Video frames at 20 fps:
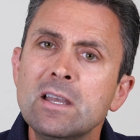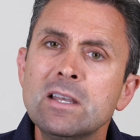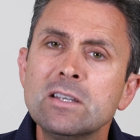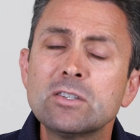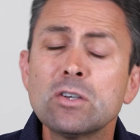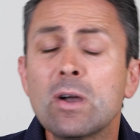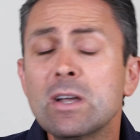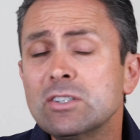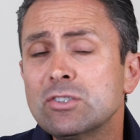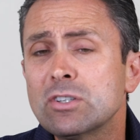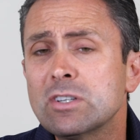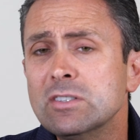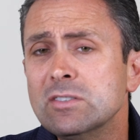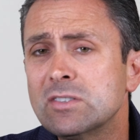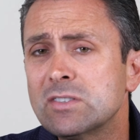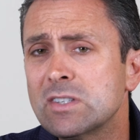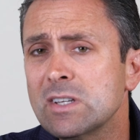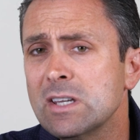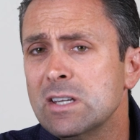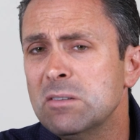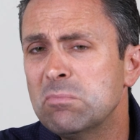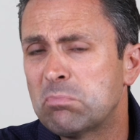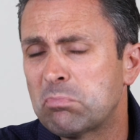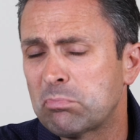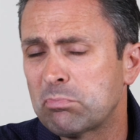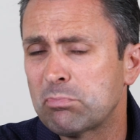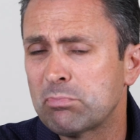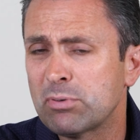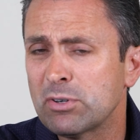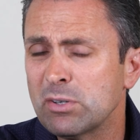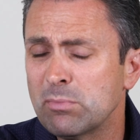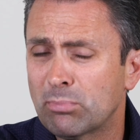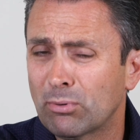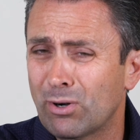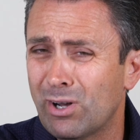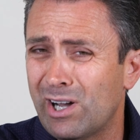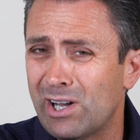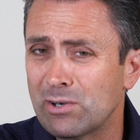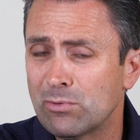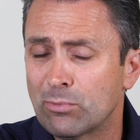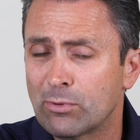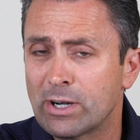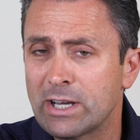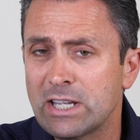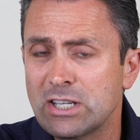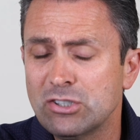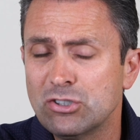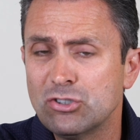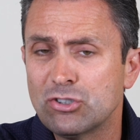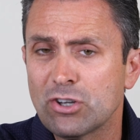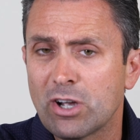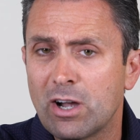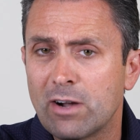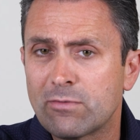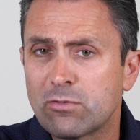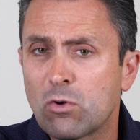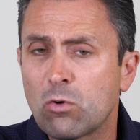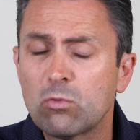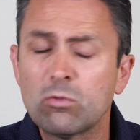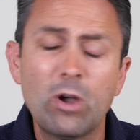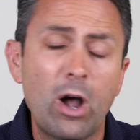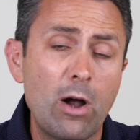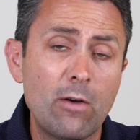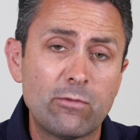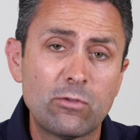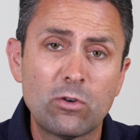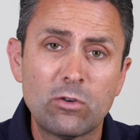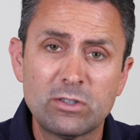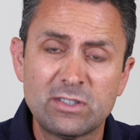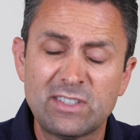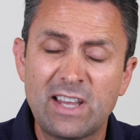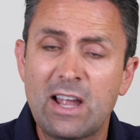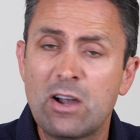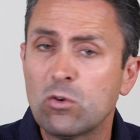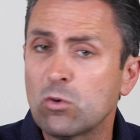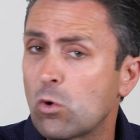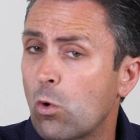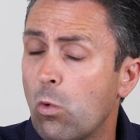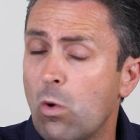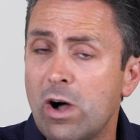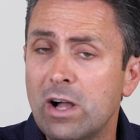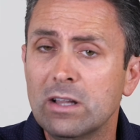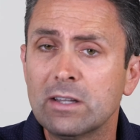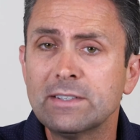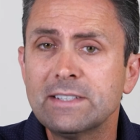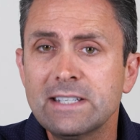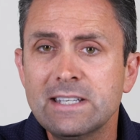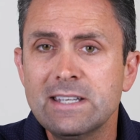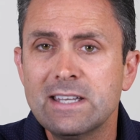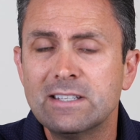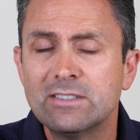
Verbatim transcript: So as you can see, pretty broad range of of sound quality.